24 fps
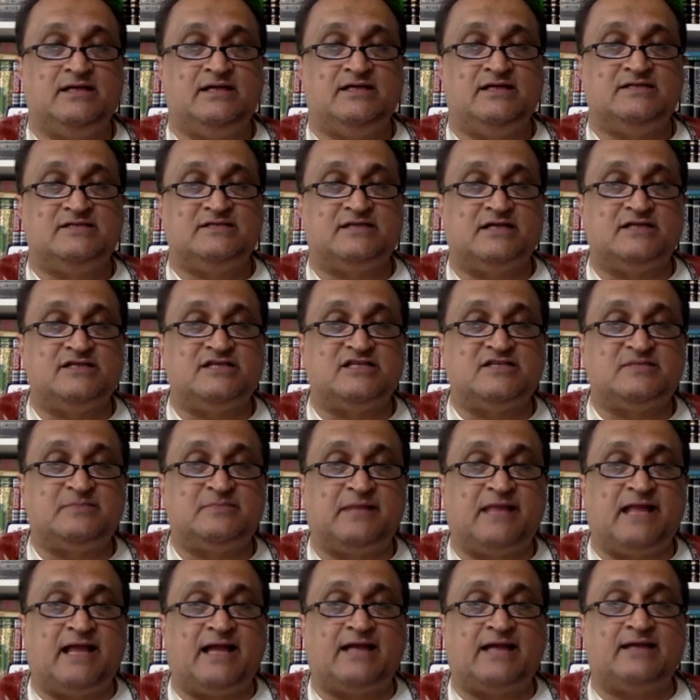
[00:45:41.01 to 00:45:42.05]
such as
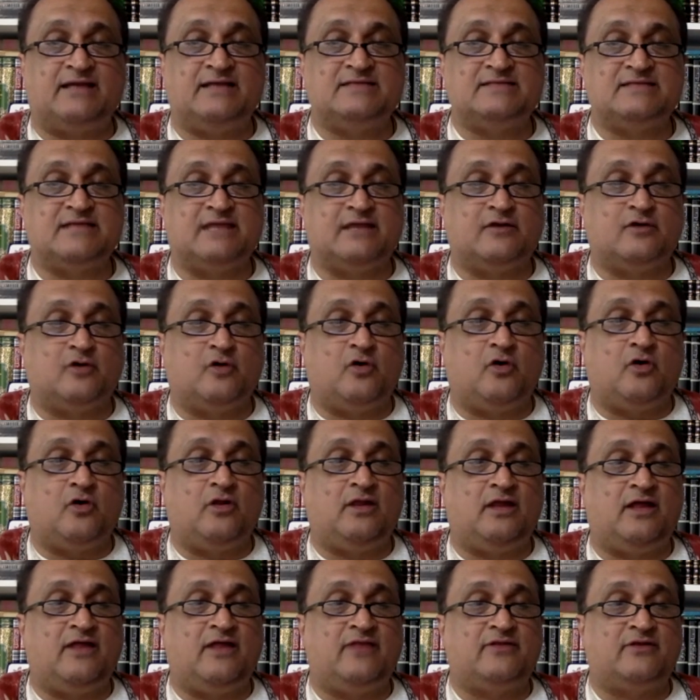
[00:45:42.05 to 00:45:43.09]
blackness, and all
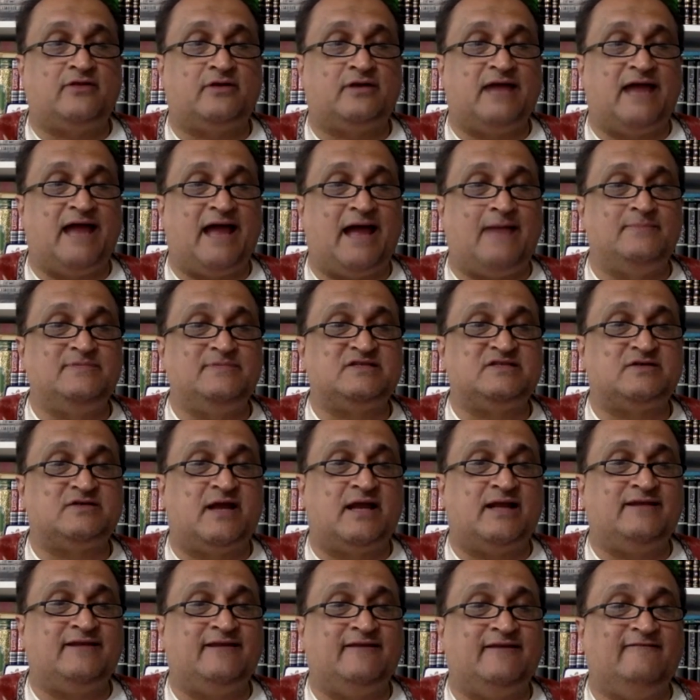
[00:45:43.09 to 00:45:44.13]
other
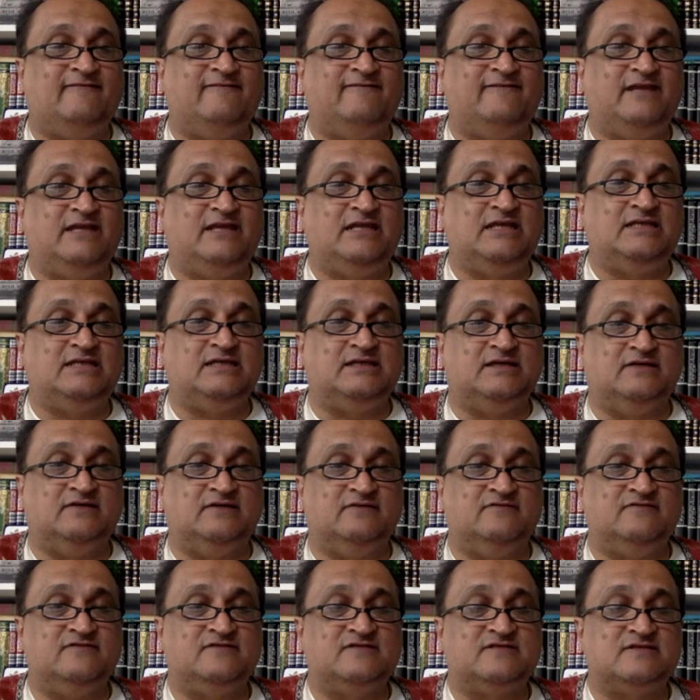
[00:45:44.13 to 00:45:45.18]
abstract
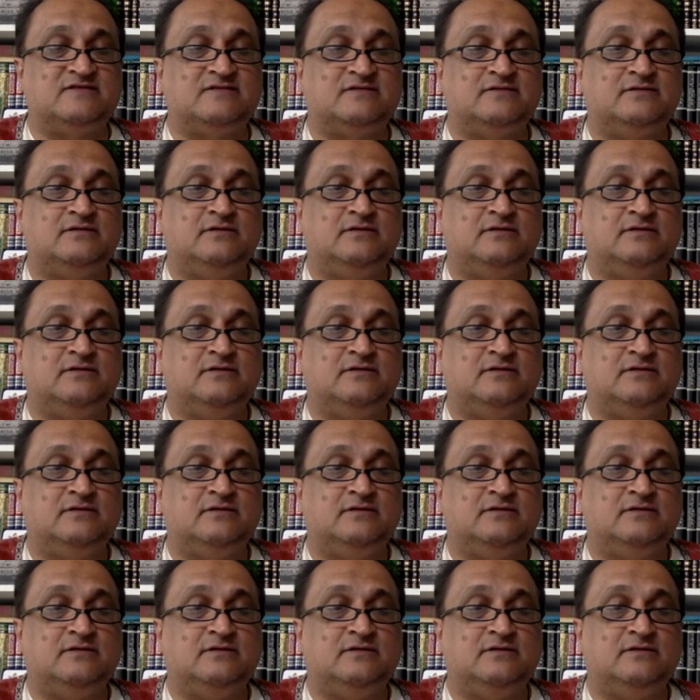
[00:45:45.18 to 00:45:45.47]
infinitives